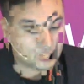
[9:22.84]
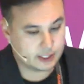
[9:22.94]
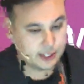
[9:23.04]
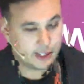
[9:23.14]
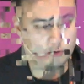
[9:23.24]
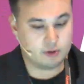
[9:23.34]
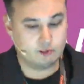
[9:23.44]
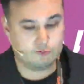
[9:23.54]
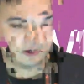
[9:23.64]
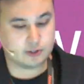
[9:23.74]

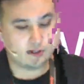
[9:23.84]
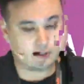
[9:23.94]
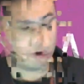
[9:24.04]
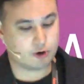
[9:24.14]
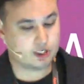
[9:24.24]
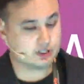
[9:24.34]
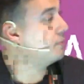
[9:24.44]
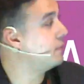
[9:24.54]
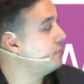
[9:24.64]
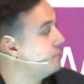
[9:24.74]

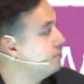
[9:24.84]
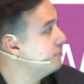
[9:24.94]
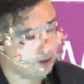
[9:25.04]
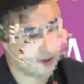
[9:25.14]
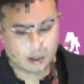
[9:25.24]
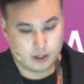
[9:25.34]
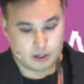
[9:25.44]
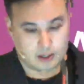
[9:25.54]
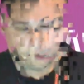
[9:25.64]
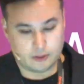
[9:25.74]
about 150
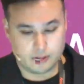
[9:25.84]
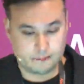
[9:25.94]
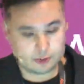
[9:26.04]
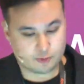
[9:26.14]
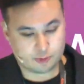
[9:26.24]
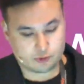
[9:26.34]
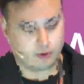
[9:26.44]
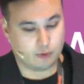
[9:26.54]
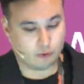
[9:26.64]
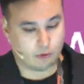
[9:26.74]
different fiat
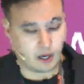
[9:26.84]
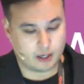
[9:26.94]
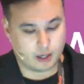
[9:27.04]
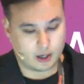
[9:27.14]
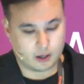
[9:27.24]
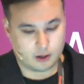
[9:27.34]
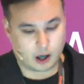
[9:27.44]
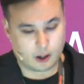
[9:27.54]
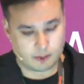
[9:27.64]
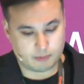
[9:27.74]
currencies. We support precious
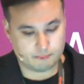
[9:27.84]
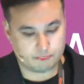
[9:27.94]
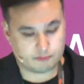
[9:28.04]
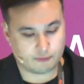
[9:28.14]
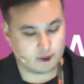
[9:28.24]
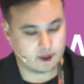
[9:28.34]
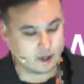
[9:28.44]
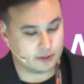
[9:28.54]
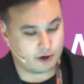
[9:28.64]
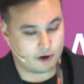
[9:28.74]
metals like gold,
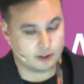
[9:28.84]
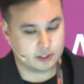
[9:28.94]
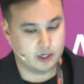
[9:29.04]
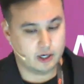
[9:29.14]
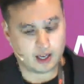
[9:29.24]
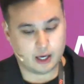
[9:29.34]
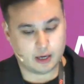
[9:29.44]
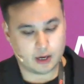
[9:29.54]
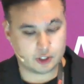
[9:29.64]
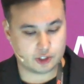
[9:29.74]
all kinds of
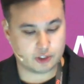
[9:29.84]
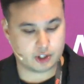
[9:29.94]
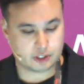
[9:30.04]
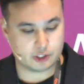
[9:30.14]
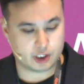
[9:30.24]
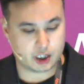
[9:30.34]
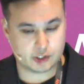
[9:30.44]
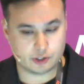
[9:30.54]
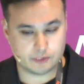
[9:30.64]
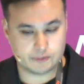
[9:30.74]
stuff that you can do
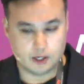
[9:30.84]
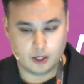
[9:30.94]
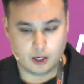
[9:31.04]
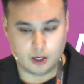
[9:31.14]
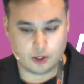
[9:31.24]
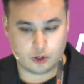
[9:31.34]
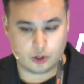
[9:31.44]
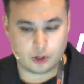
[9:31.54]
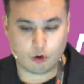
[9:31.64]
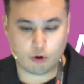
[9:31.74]
dynamically here,
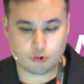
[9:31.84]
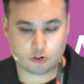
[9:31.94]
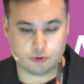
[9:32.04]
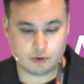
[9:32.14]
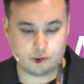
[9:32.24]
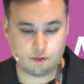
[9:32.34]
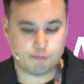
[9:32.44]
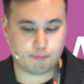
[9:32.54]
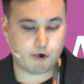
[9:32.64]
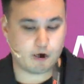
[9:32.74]
which is pretty awesome. You can
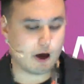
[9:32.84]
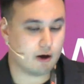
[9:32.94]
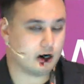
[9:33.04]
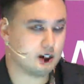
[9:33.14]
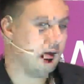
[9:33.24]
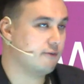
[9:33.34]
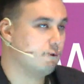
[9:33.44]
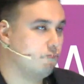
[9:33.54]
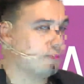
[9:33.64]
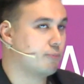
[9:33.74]
even do multiple prices.
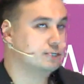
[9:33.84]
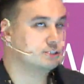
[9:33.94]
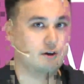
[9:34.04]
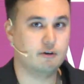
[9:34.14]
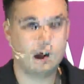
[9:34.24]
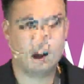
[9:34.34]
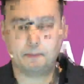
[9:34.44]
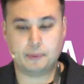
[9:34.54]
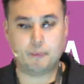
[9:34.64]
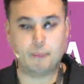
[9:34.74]
Say I want
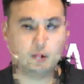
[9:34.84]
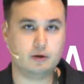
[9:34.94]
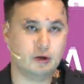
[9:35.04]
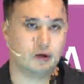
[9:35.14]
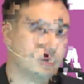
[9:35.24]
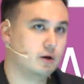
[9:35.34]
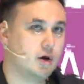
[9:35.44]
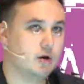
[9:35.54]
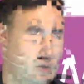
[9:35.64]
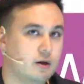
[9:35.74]
Singapore dollars, USD, and
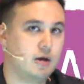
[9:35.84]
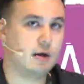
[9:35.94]
Euro.